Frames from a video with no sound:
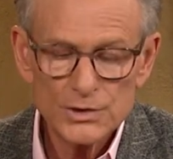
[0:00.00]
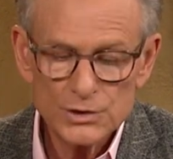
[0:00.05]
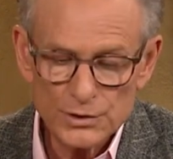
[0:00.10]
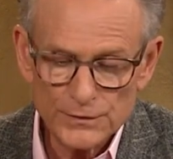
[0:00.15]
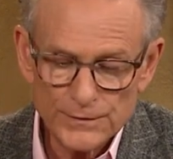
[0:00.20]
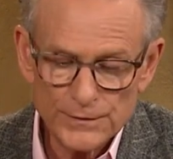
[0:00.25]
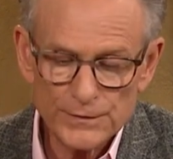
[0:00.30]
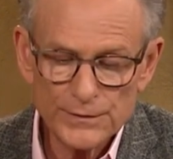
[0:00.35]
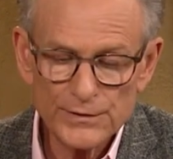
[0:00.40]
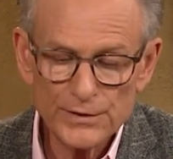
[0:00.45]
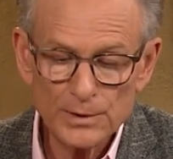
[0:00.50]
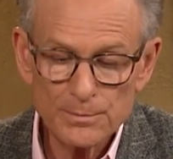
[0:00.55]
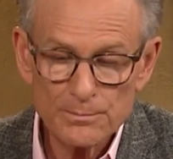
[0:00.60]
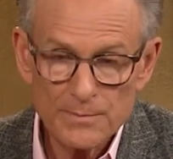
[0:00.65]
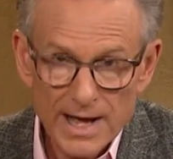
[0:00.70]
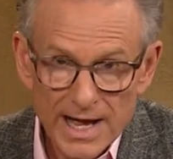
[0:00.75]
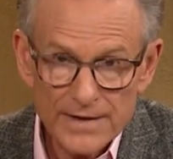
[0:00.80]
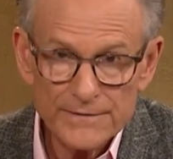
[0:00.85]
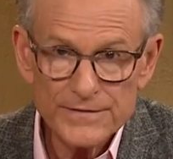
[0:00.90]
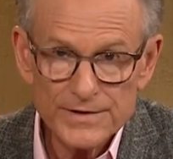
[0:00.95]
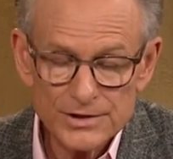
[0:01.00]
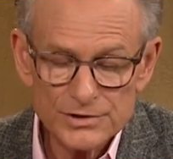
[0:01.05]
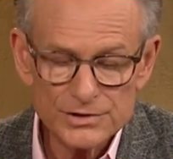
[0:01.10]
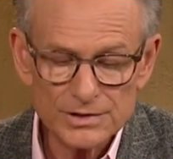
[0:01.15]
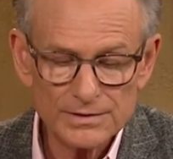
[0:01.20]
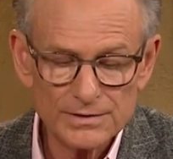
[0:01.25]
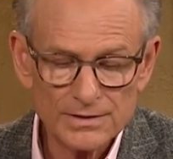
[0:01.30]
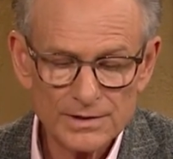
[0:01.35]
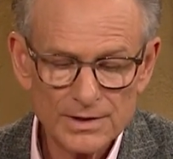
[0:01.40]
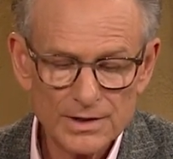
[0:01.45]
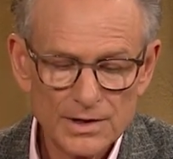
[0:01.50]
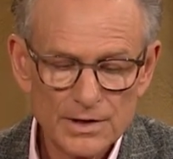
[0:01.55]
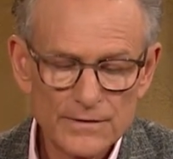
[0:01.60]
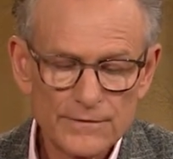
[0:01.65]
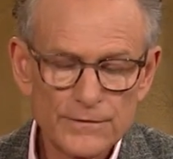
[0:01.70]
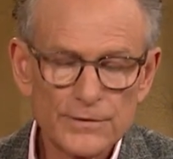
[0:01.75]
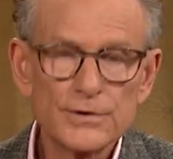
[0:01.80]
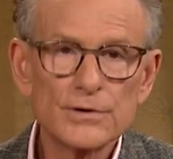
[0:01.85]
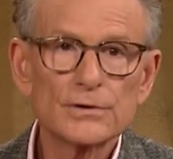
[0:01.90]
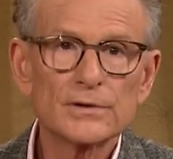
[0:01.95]
to fulfill my vision
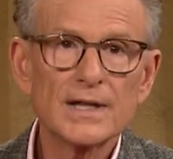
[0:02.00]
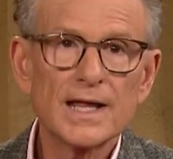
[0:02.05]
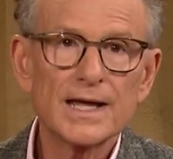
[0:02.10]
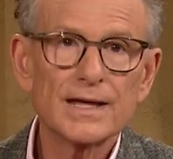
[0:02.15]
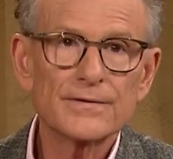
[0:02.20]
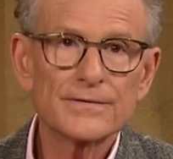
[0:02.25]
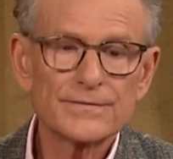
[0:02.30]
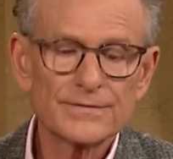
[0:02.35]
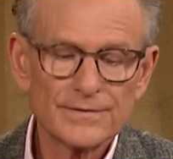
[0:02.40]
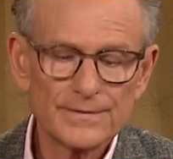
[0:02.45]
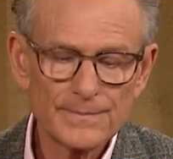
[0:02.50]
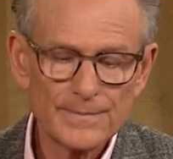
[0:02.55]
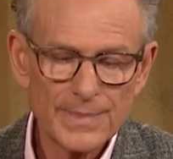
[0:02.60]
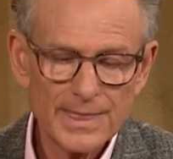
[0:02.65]
for your life.